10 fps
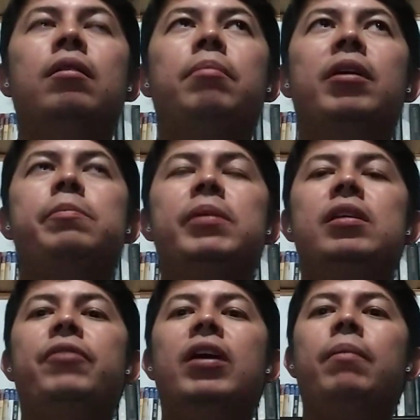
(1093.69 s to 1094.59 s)
very
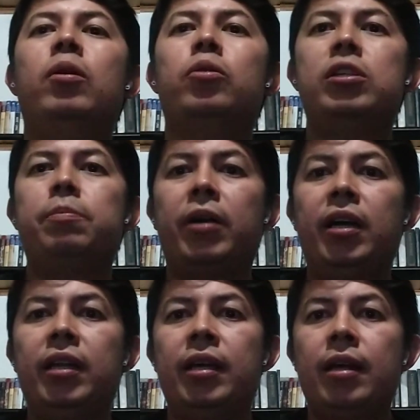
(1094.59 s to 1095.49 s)
specific about this
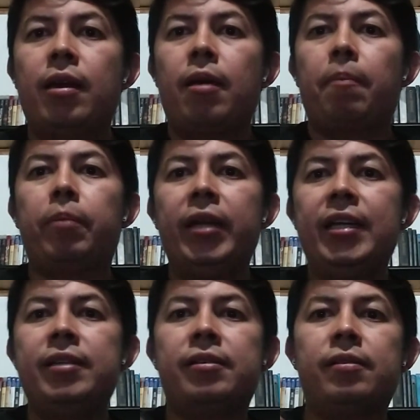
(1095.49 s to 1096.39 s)
part.
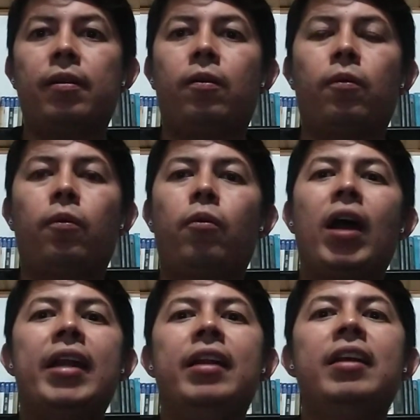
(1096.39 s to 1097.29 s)
Please
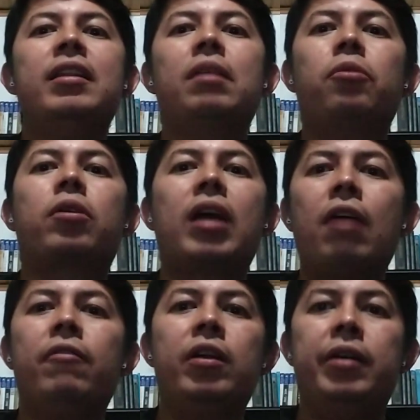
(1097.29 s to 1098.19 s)
write it in the
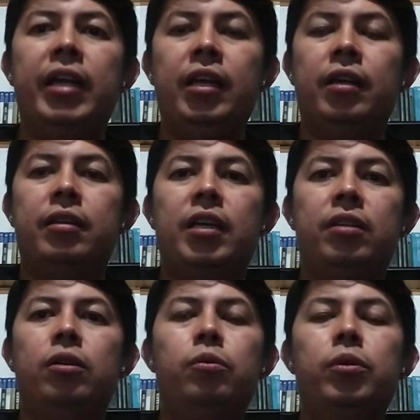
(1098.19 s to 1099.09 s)
vocabulary
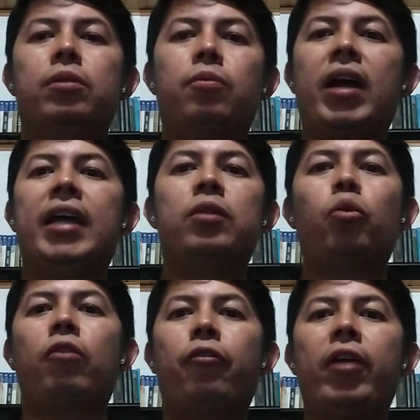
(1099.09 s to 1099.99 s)
that you would write
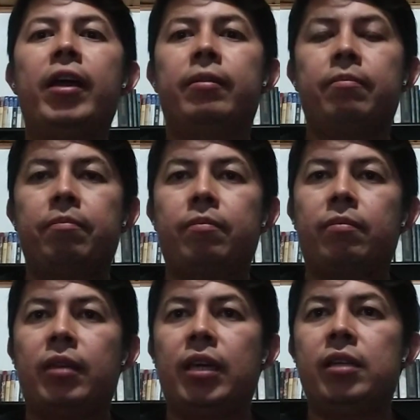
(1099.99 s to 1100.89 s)
to a friend.
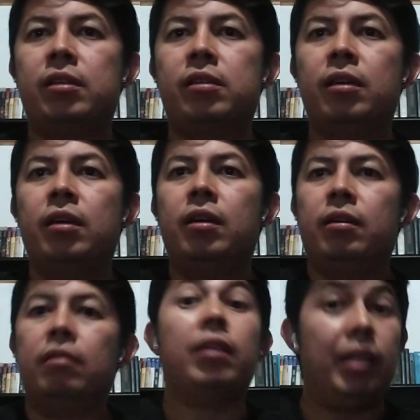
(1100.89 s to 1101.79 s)
Yes,
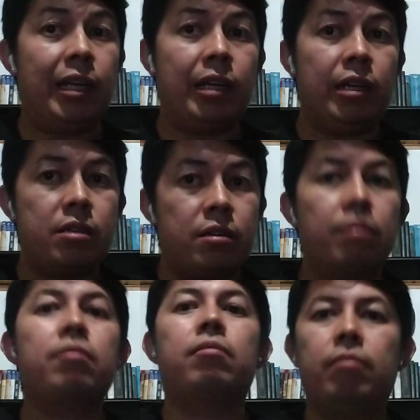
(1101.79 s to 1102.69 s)
in English,
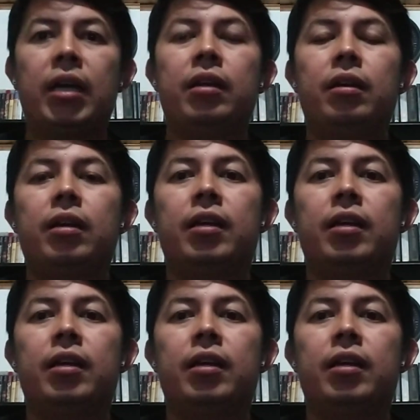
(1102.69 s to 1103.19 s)
but